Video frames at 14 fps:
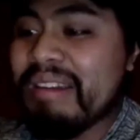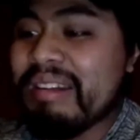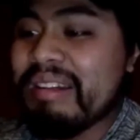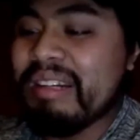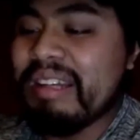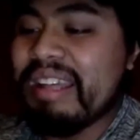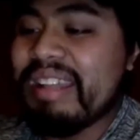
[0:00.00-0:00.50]

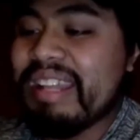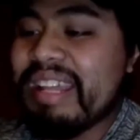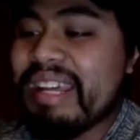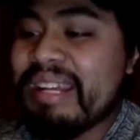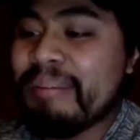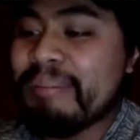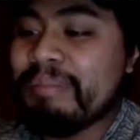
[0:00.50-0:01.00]
And
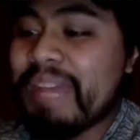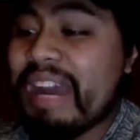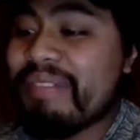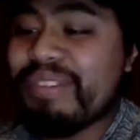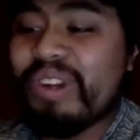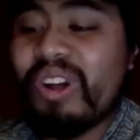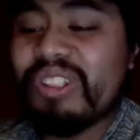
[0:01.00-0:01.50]
then
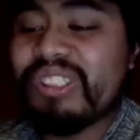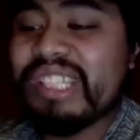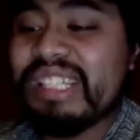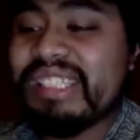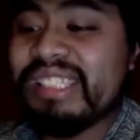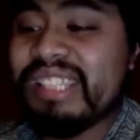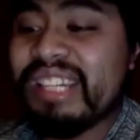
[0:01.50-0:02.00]
after all is said
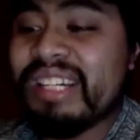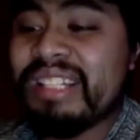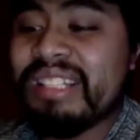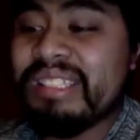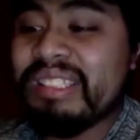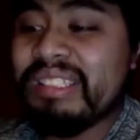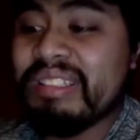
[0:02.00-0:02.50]
and
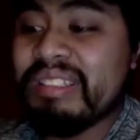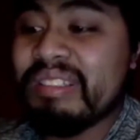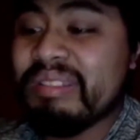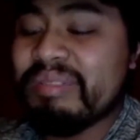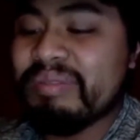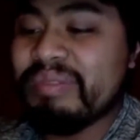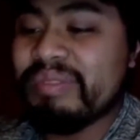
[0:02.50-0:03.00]
done,
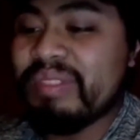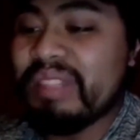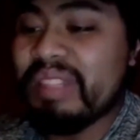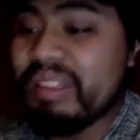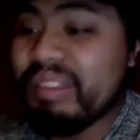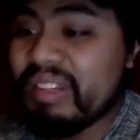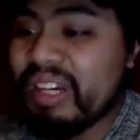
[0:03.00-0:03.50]

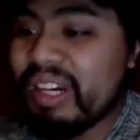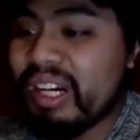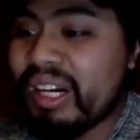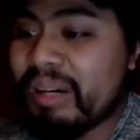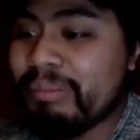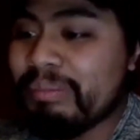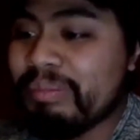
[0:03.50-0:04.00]

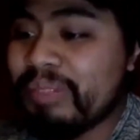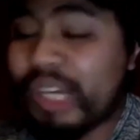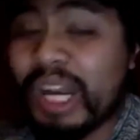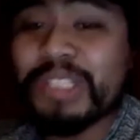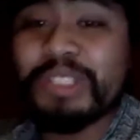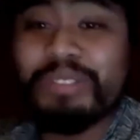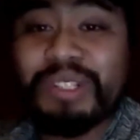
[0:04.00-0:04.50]
the
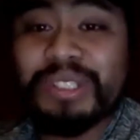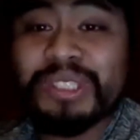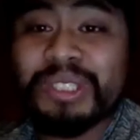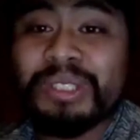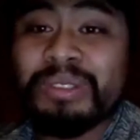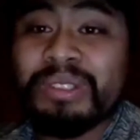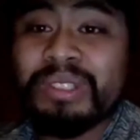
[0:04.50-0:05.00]

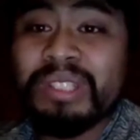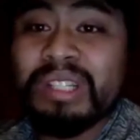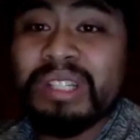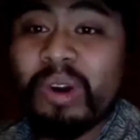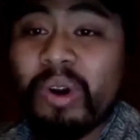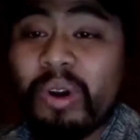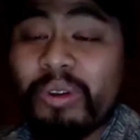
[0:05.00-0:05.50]
controversial
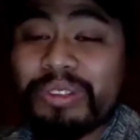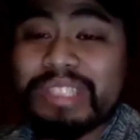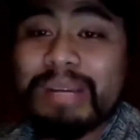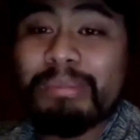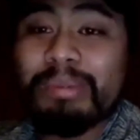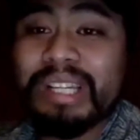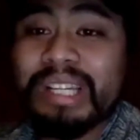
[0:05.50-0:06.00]

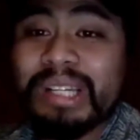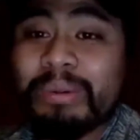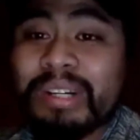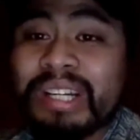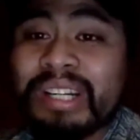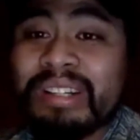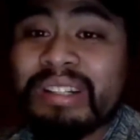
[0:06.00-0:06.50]
overtime play
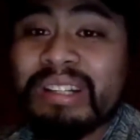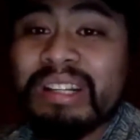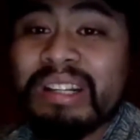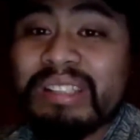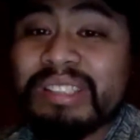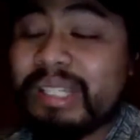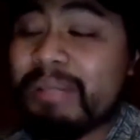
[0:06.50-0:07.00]
where
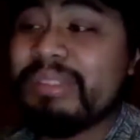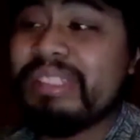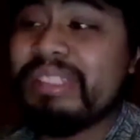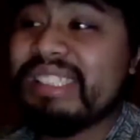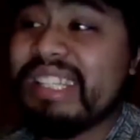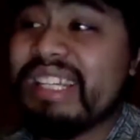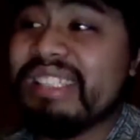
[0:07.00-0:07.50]
some
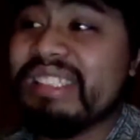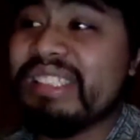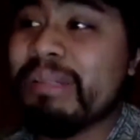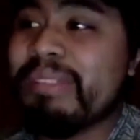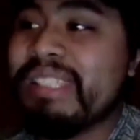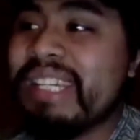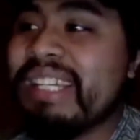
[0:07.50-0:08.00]

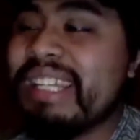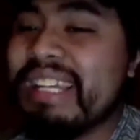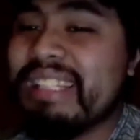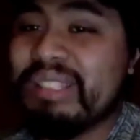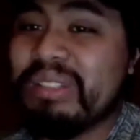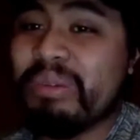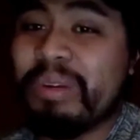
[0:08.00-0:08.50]
say that
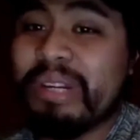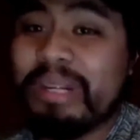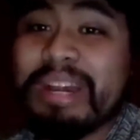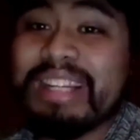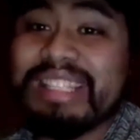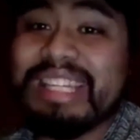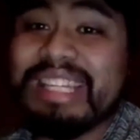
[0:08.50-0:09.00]
the running
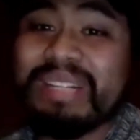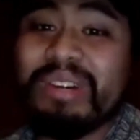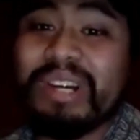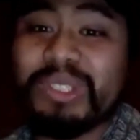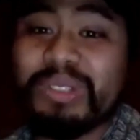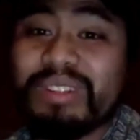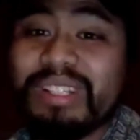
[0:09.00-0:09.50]
back didn't
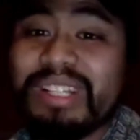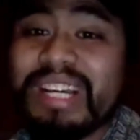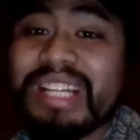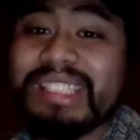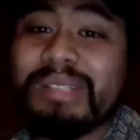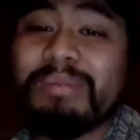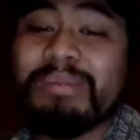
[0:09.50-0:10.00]
cross over the
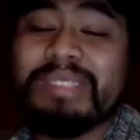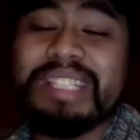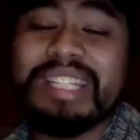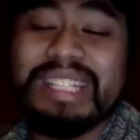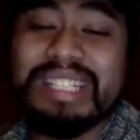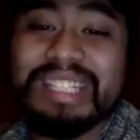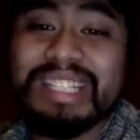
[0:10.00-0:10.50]
line, some said
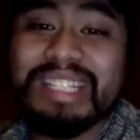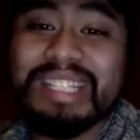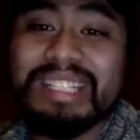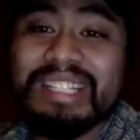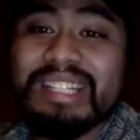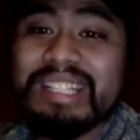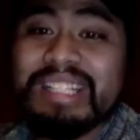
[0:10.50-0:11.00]
he did.
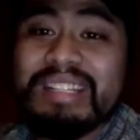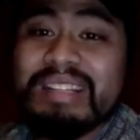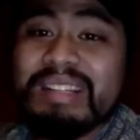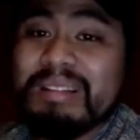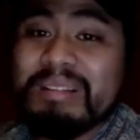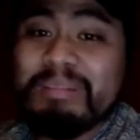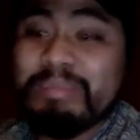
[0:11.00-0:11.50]

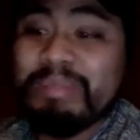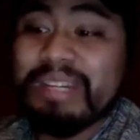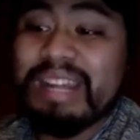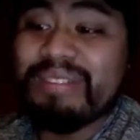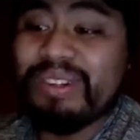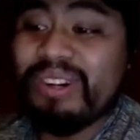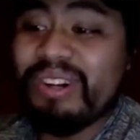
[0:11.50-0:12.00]
But
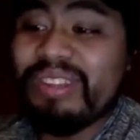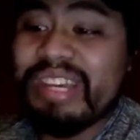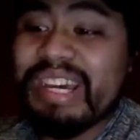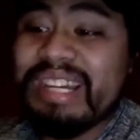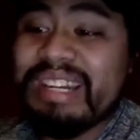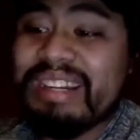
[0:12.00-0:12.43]
after all that,